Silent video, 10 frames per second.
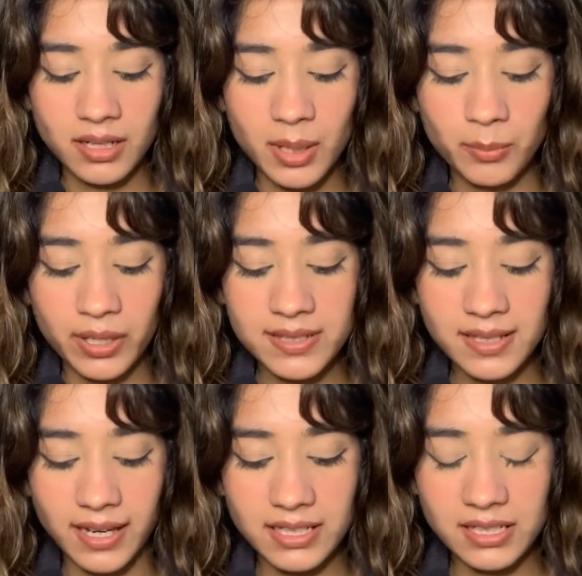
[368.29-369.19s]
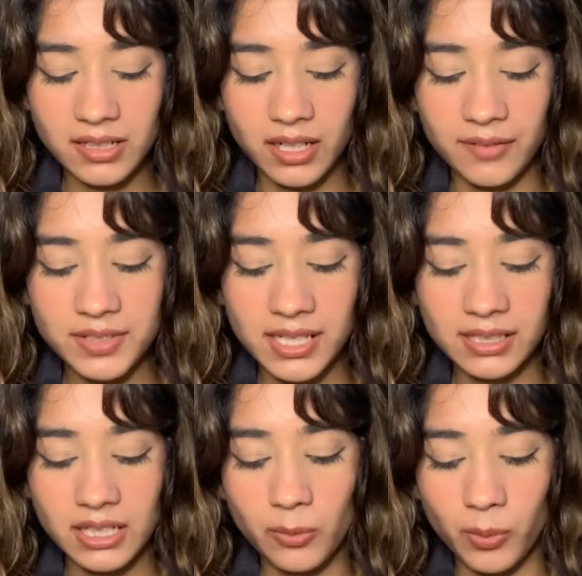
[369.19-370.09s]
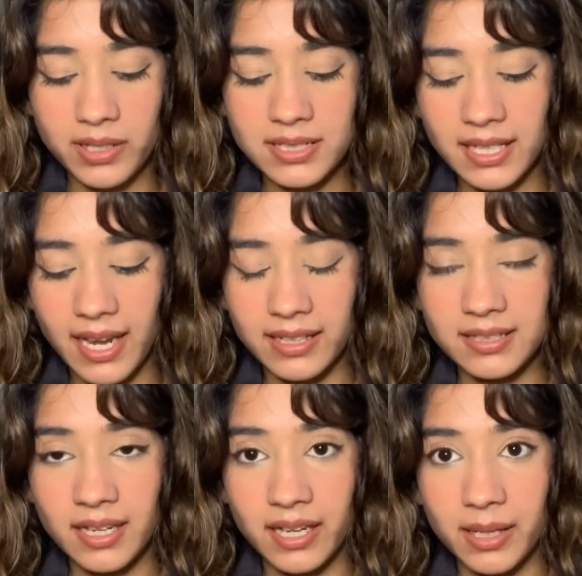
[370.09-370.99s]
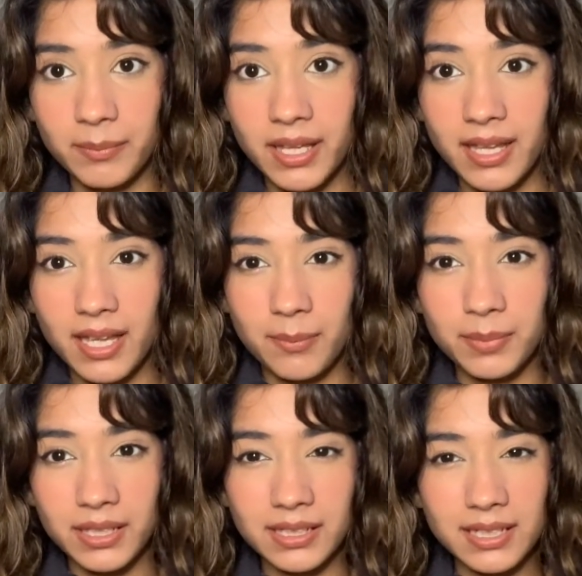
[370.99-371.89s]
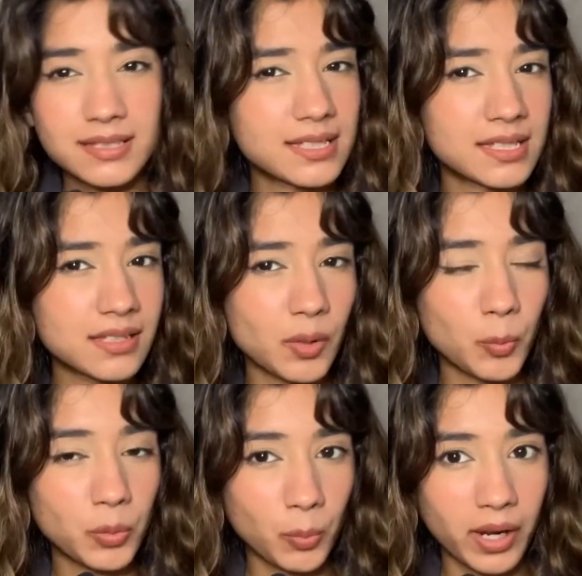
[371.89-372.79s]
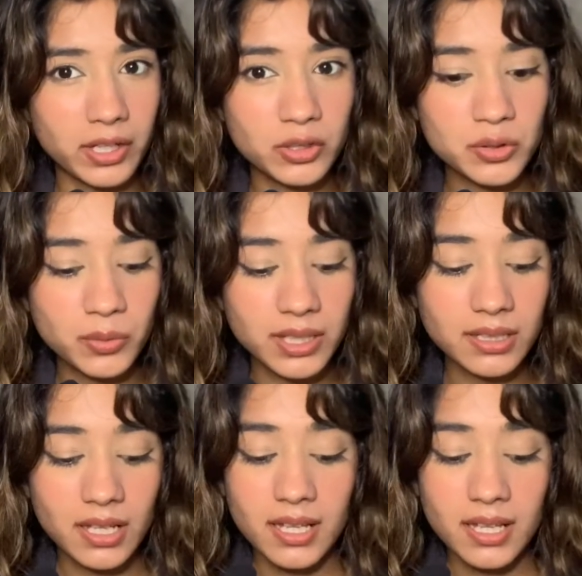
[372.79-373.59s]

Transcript: Embrace the idea of taking it one day at a time and being consistent with what you're doing.